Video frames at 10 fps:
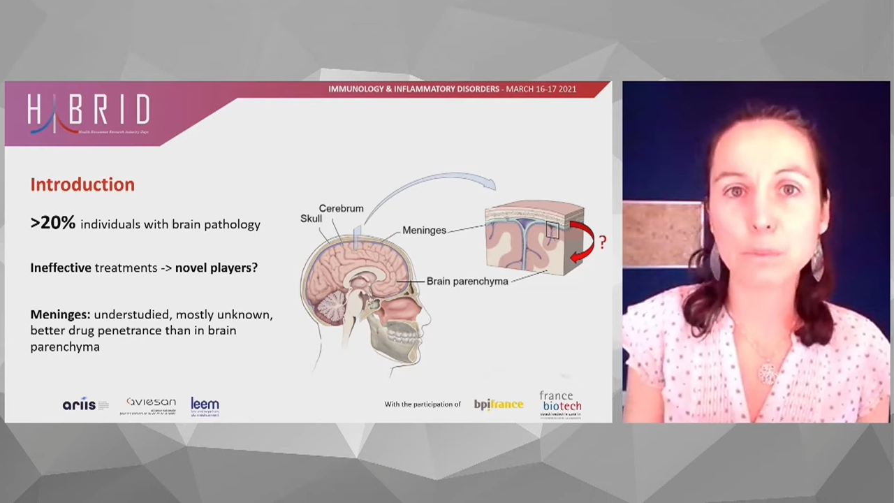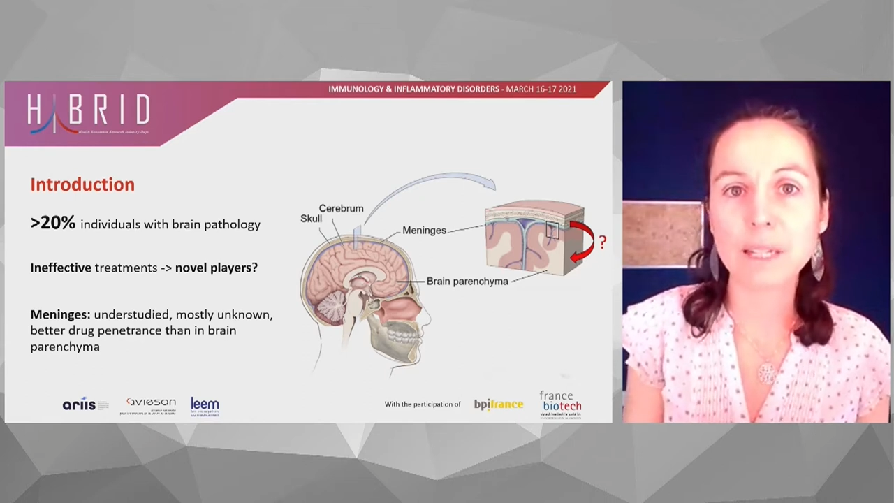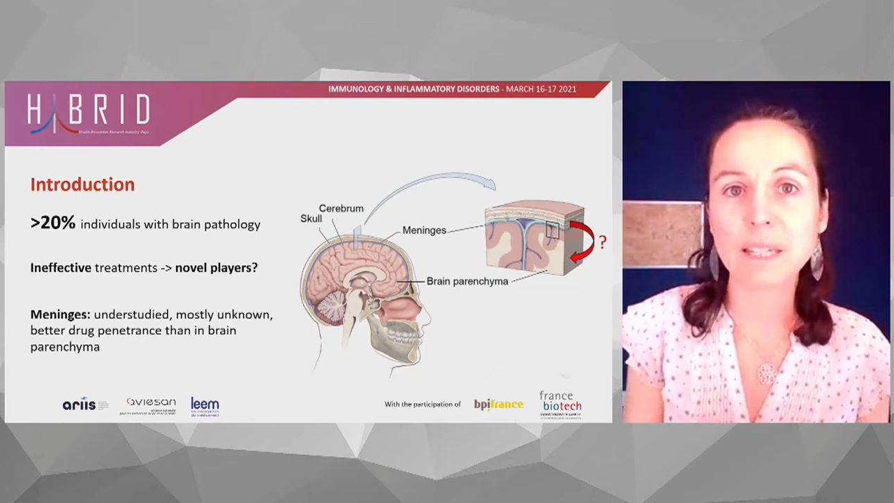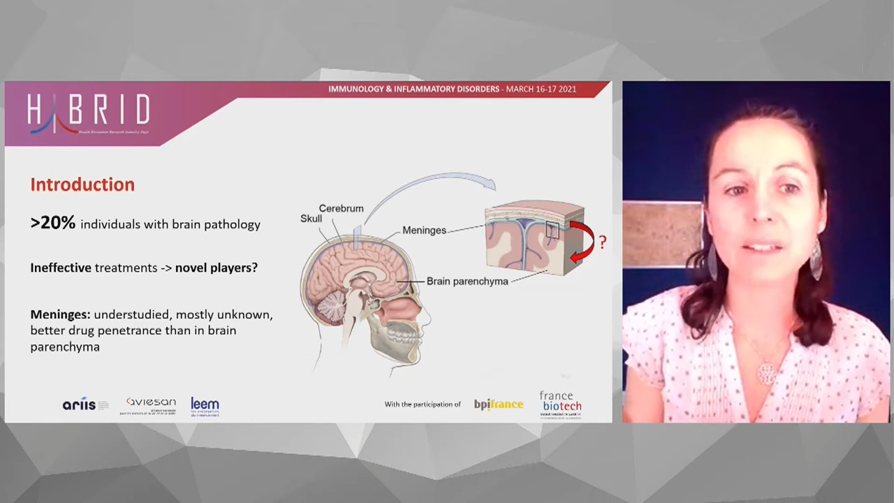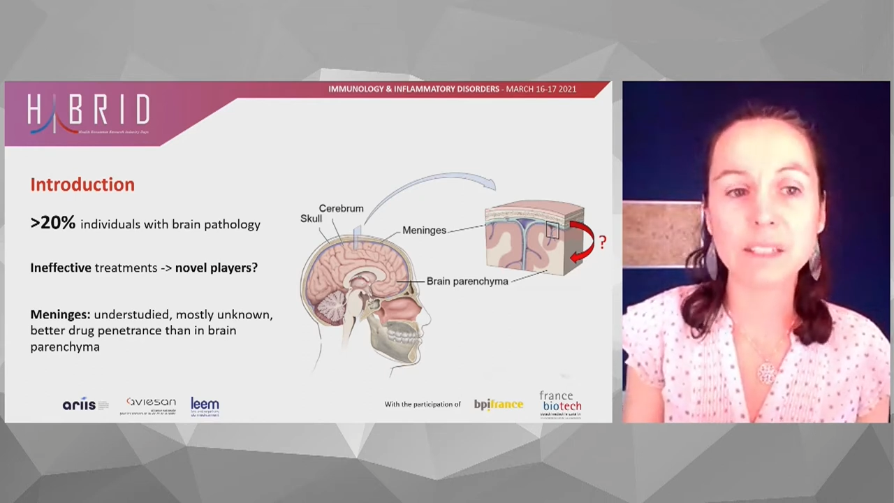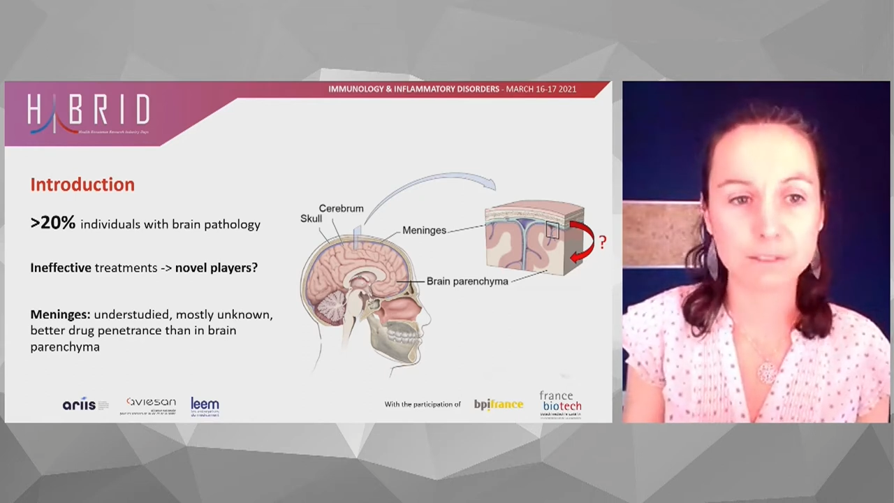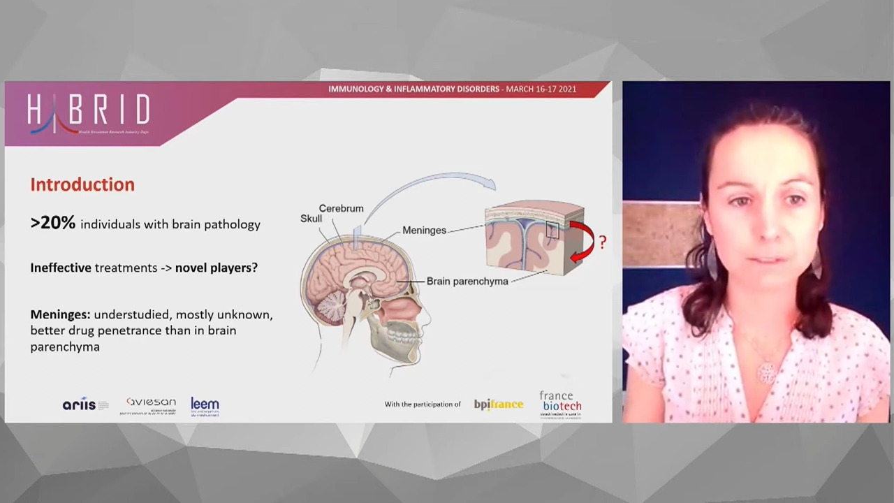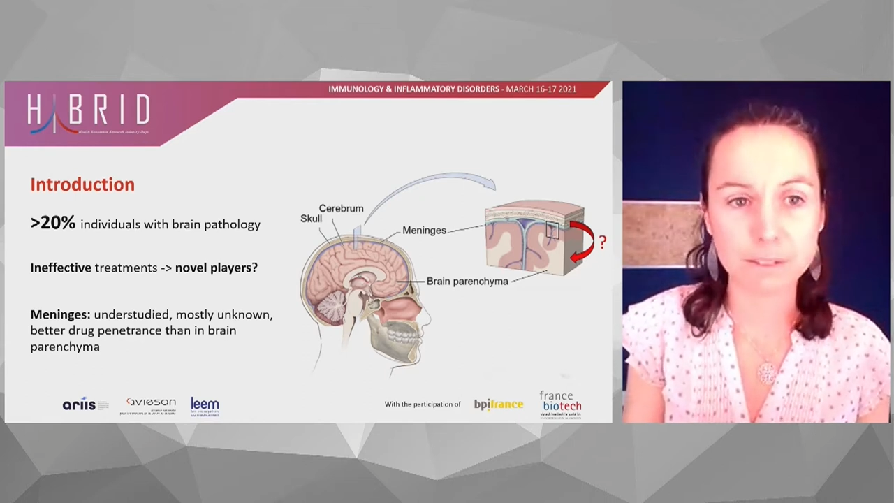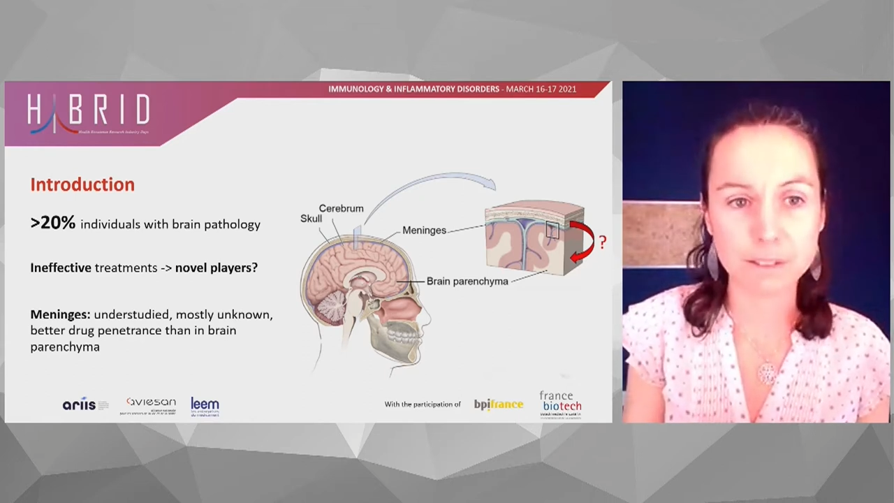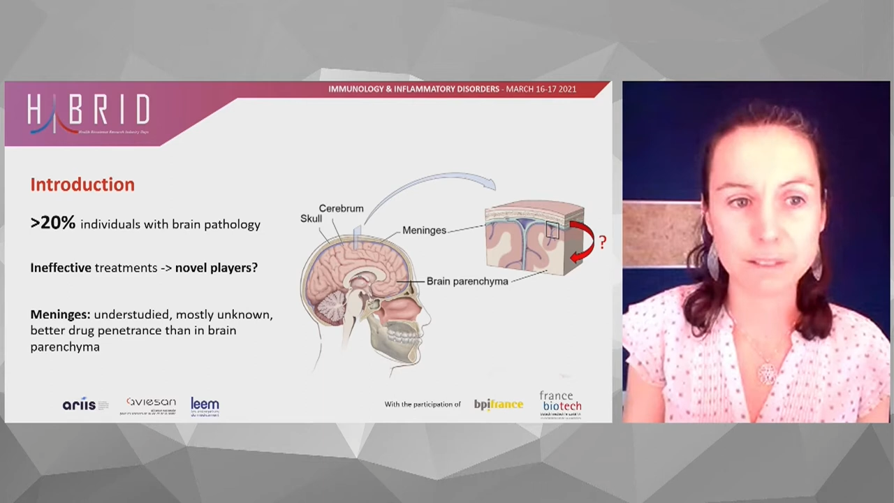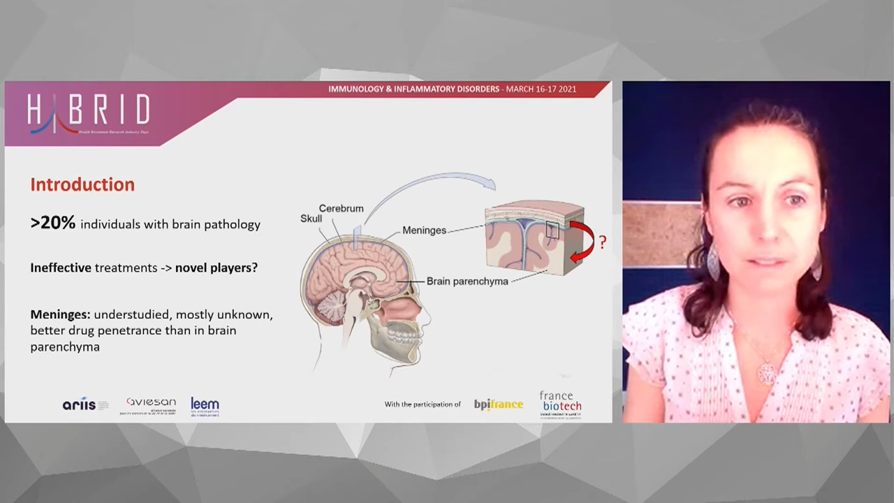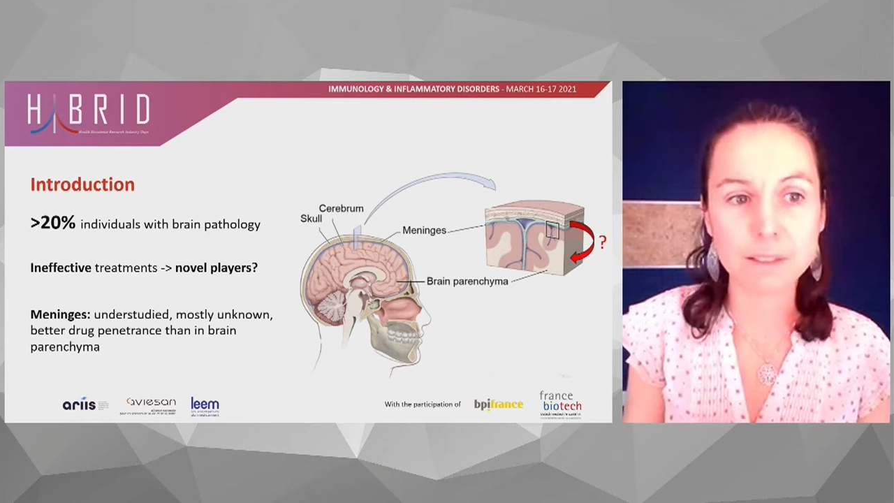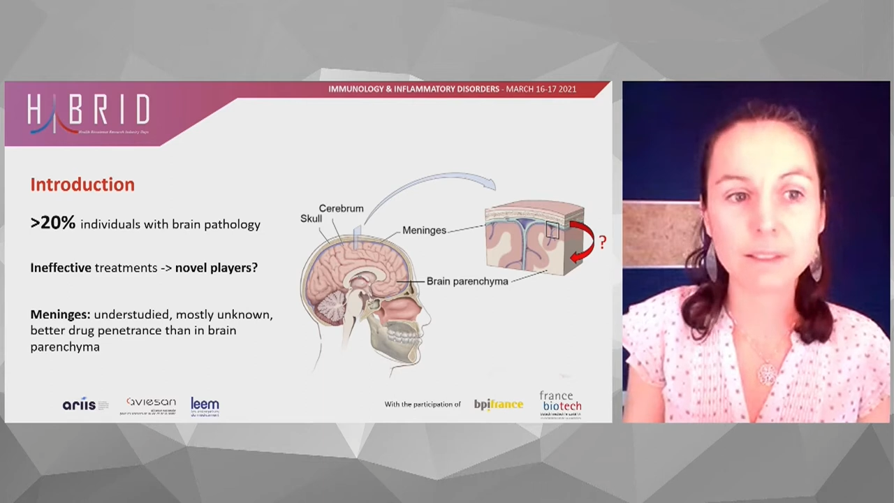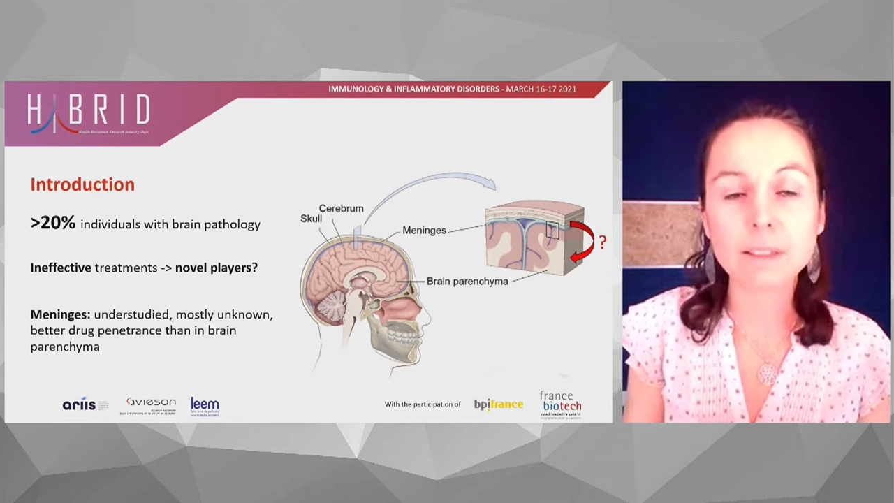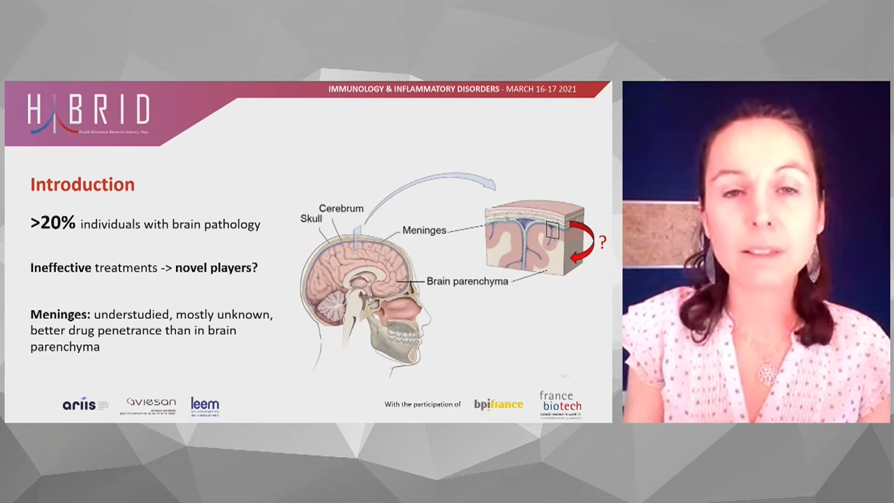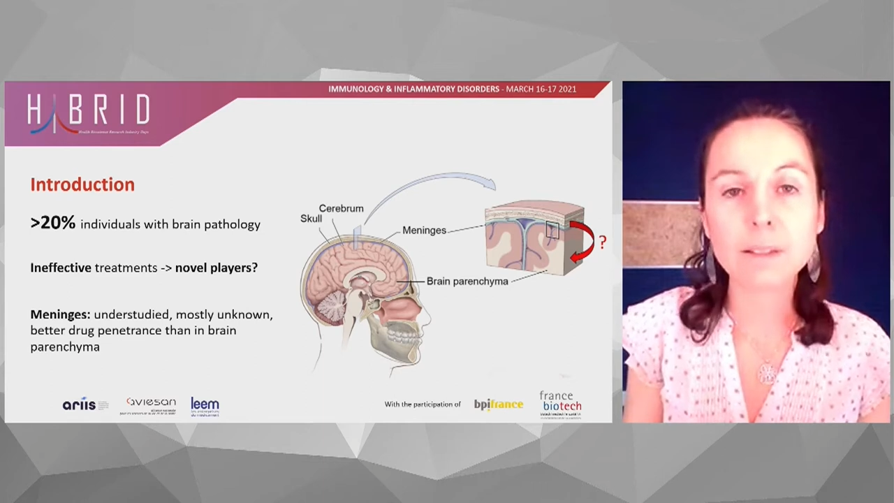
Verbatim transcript: to make a difference.